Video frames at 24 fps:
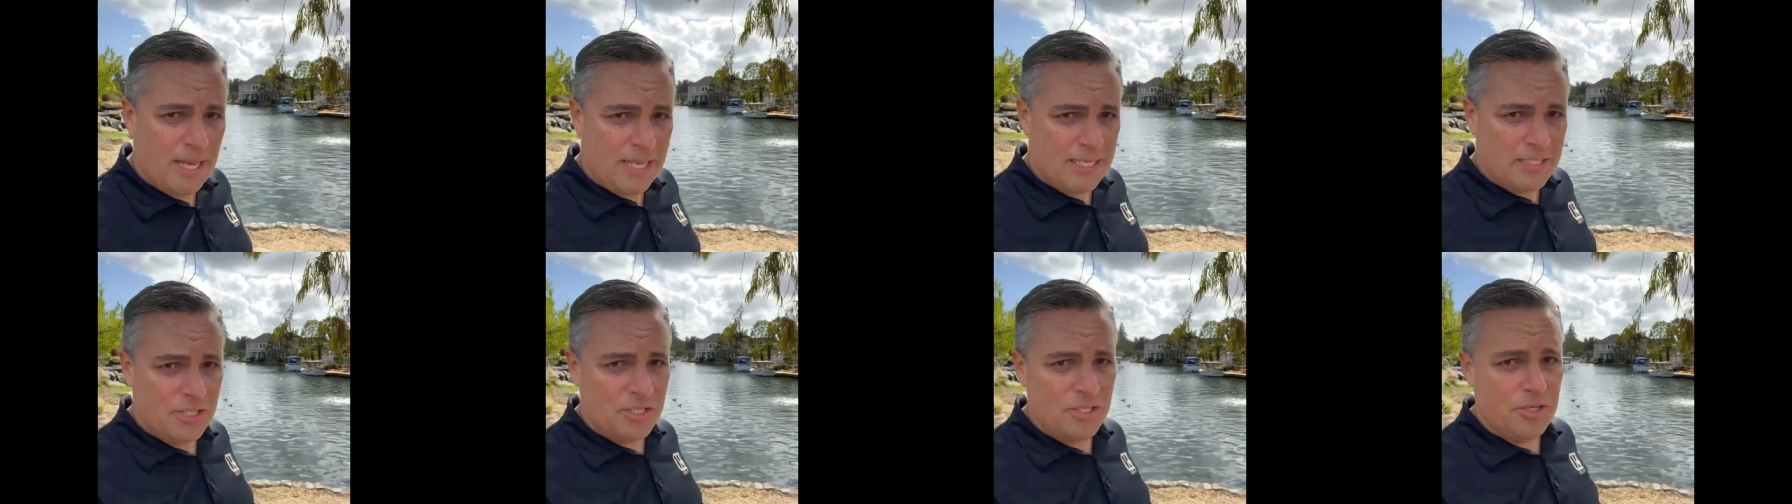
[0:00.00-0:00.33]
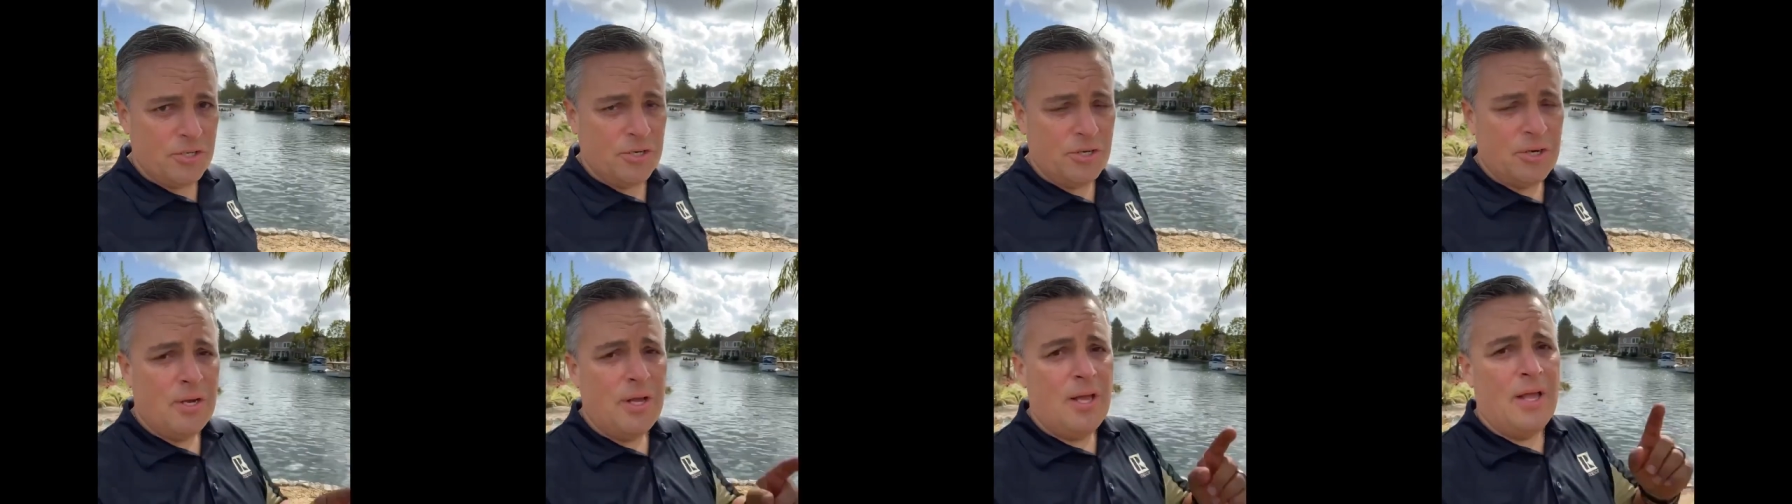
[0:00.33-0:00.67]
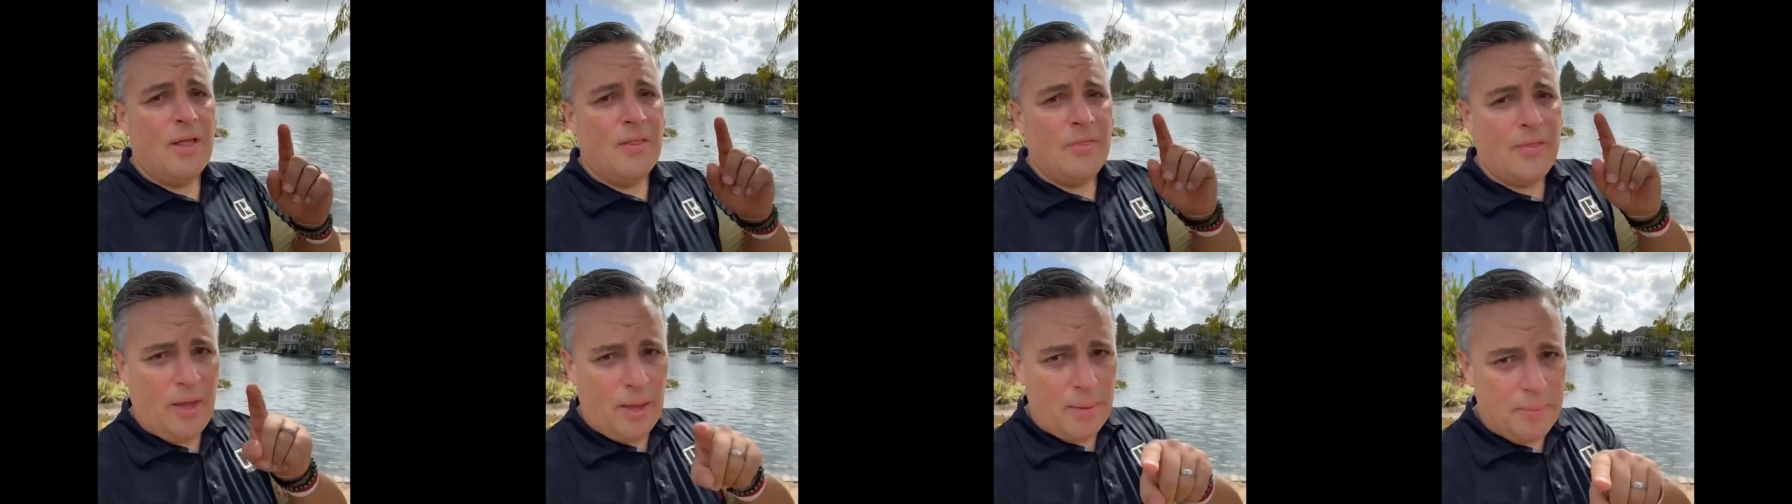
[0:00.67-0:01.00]
last year.
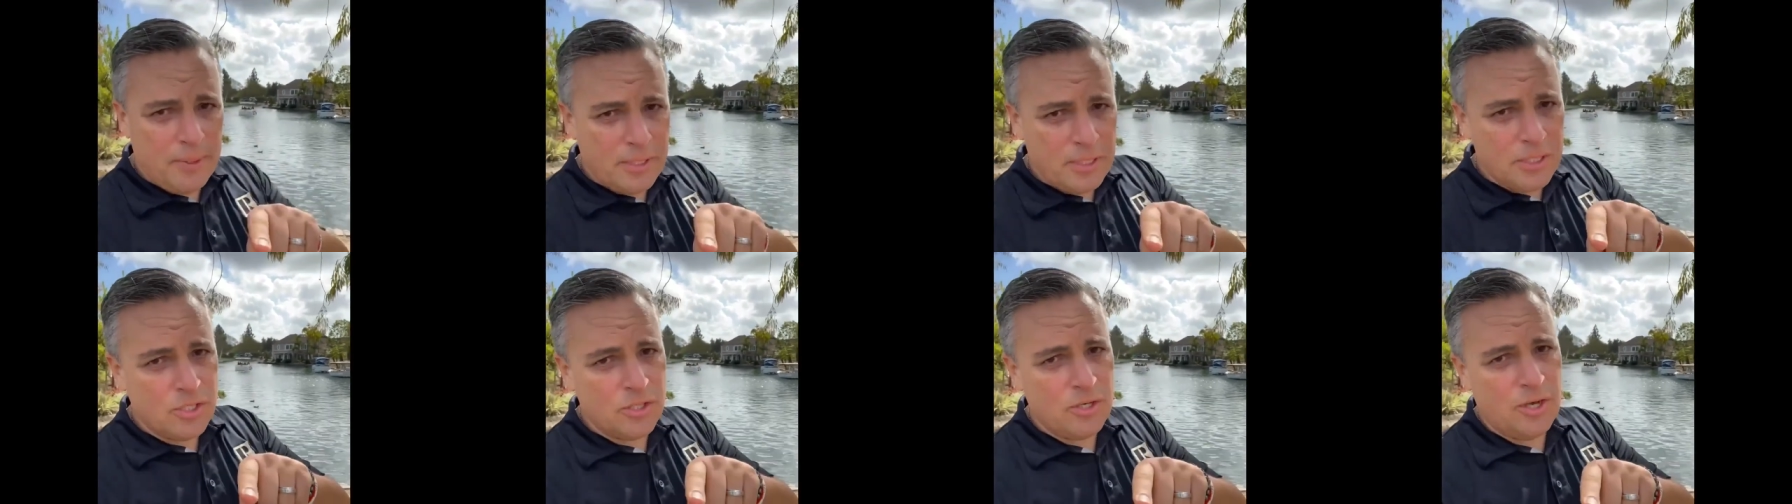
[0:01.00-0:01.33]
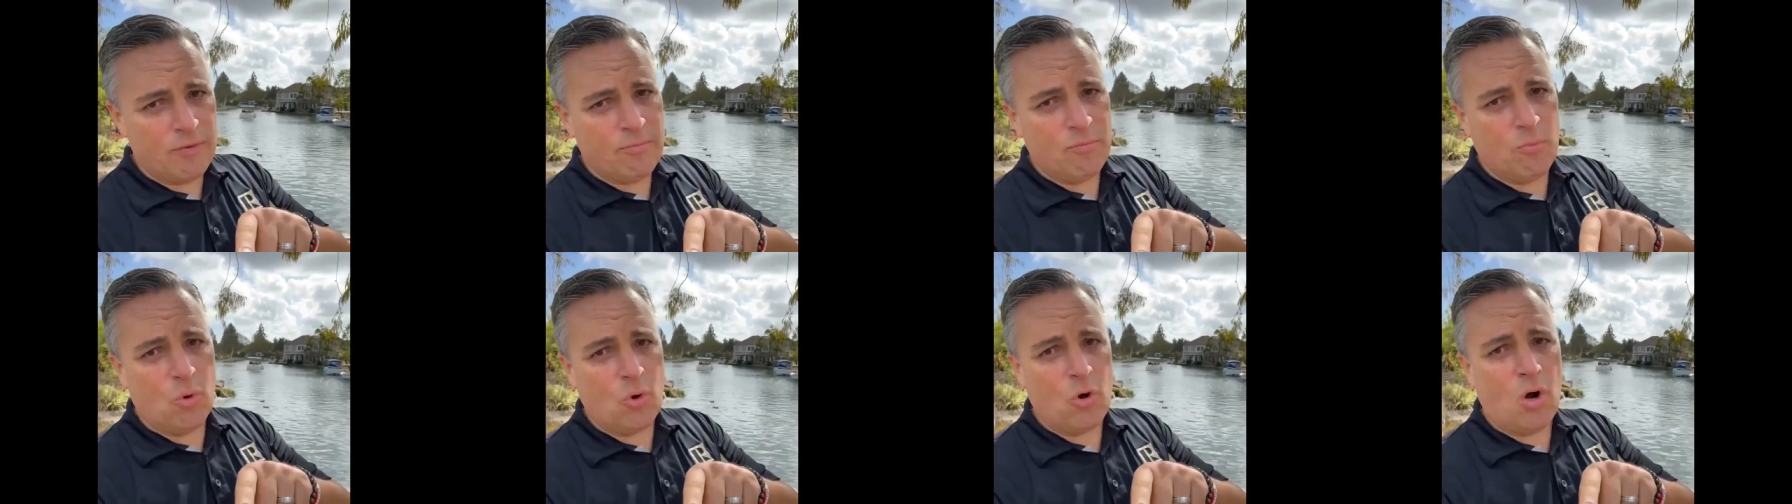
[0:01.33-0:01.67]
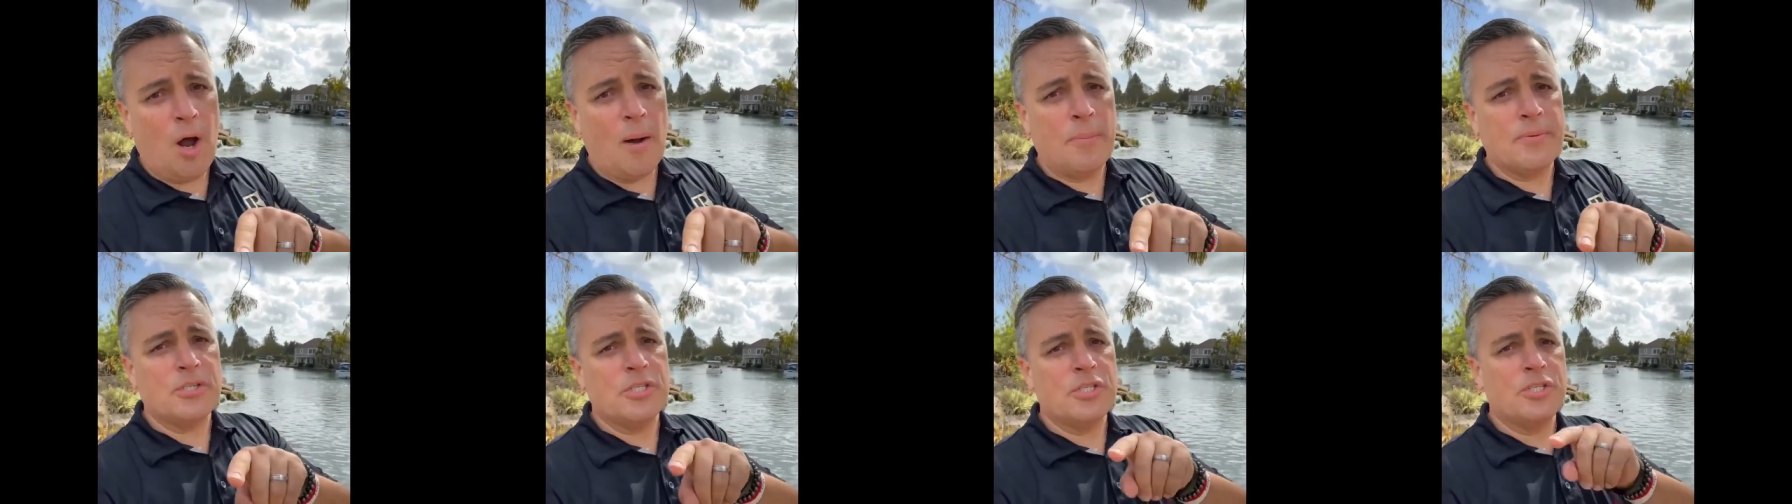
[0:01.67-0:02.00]
That means you have more
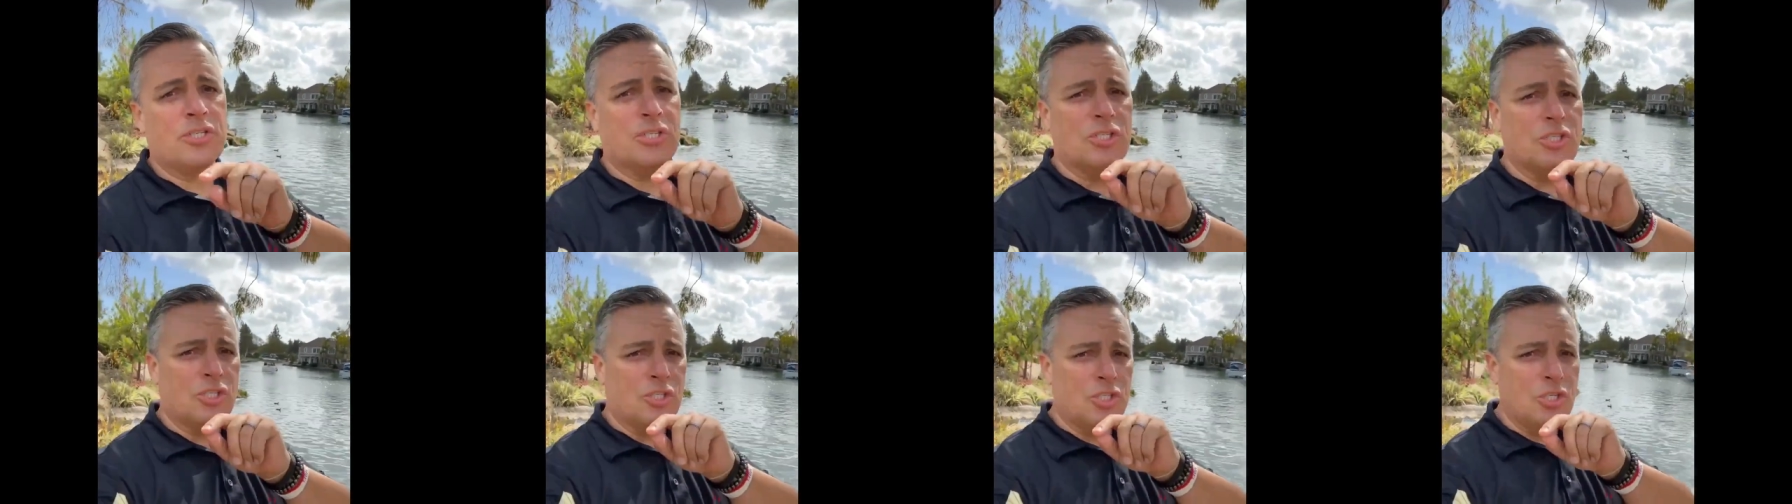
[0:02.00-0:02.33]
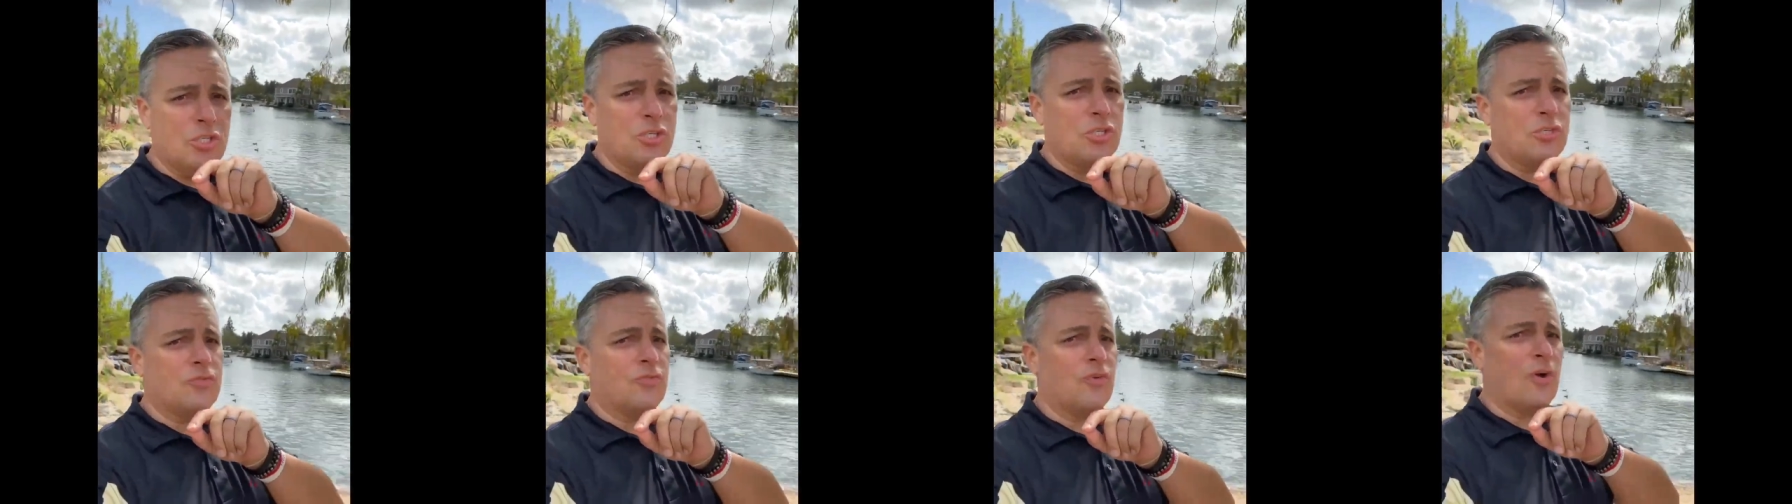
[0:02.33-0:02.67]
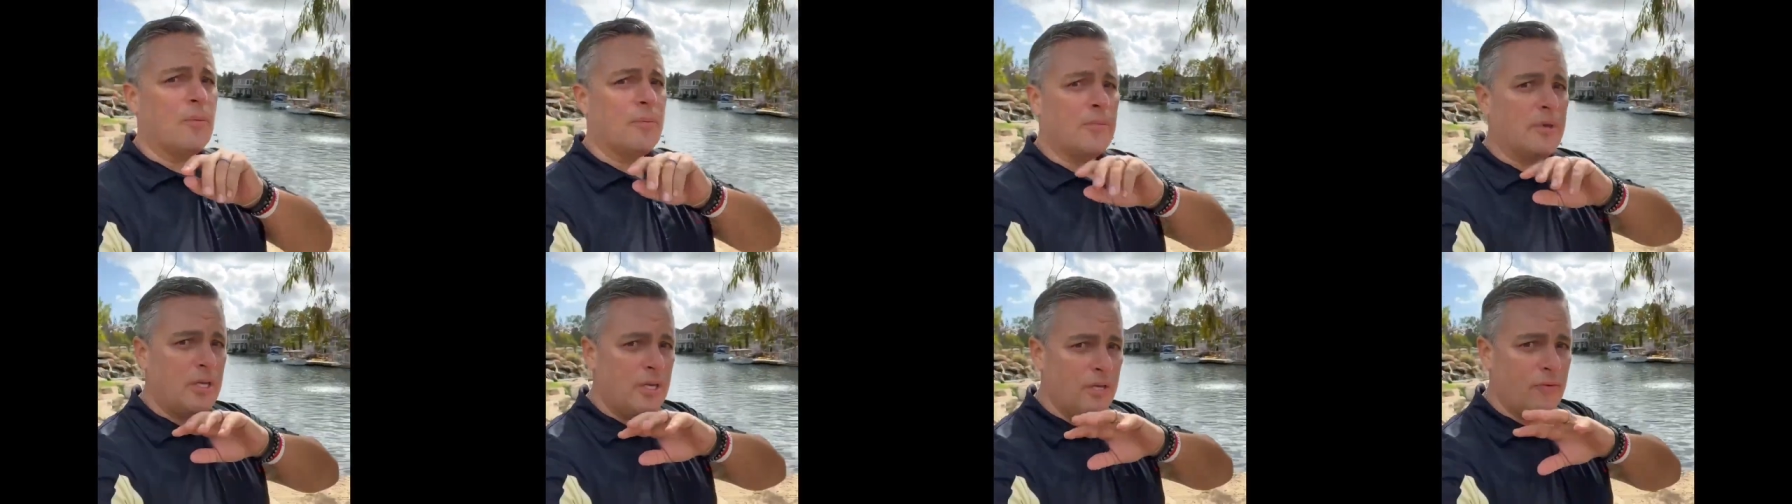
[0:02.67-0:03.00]
options to choose
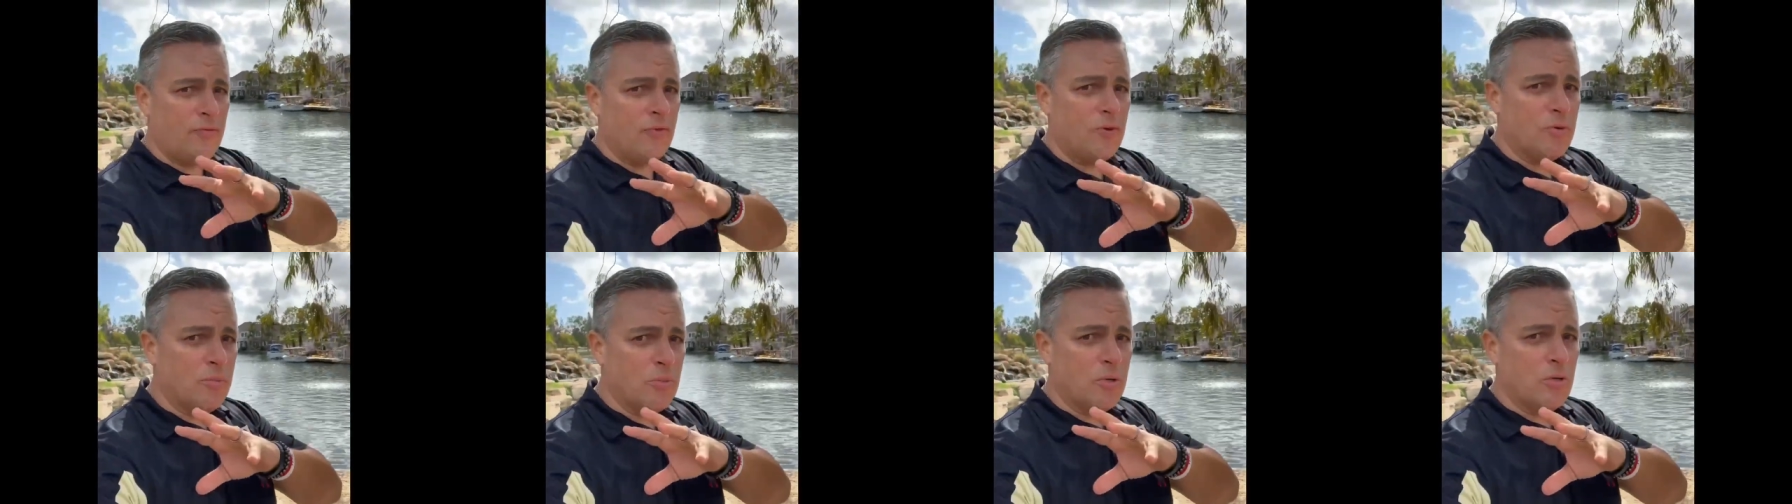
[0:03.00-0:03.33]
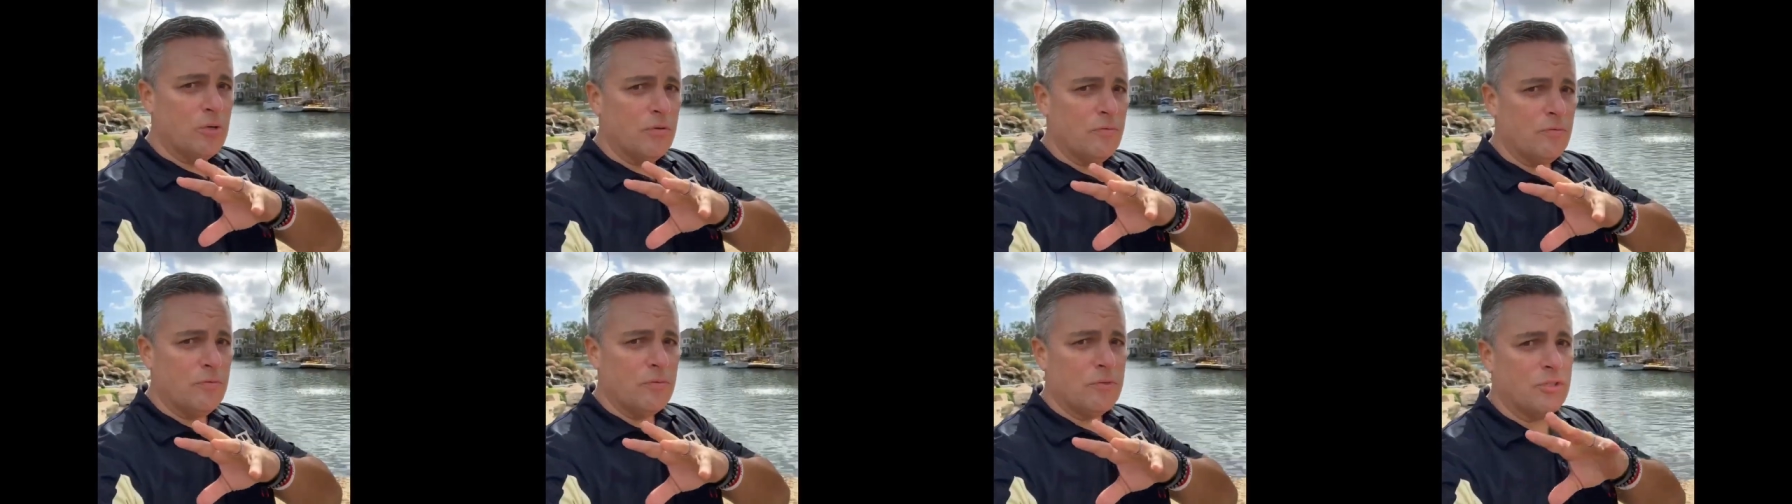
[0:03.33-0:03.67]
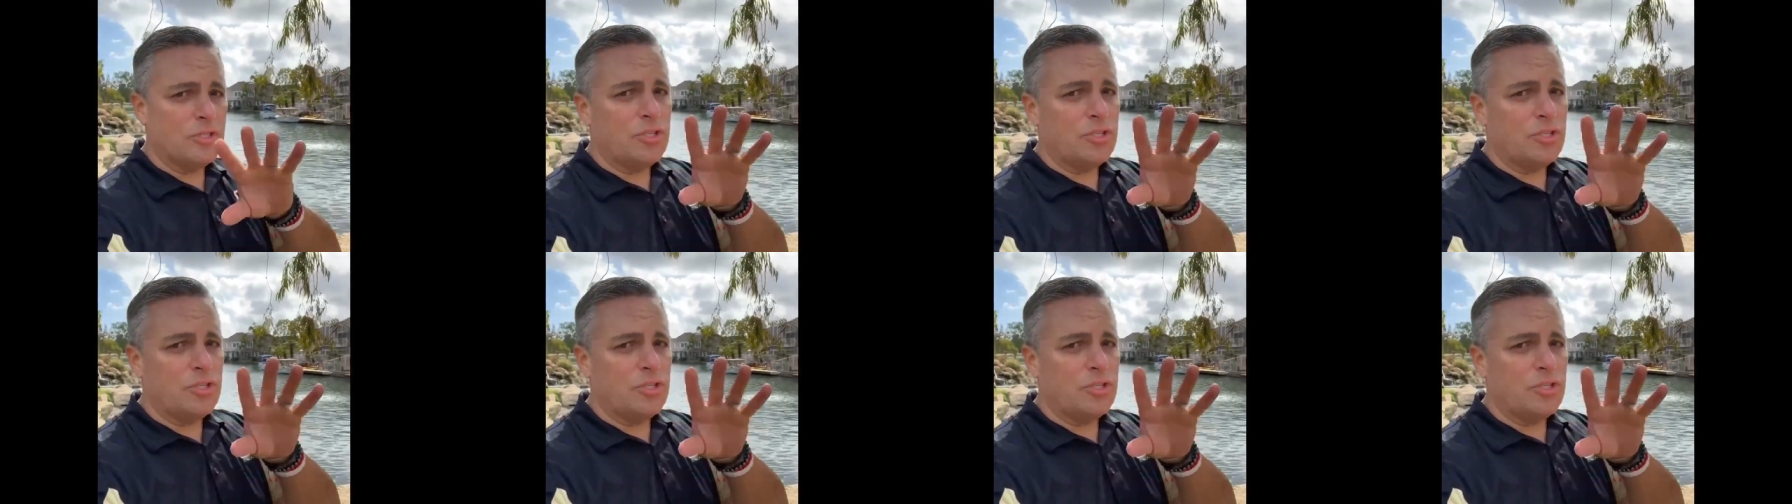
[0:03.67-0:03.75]
from if you move,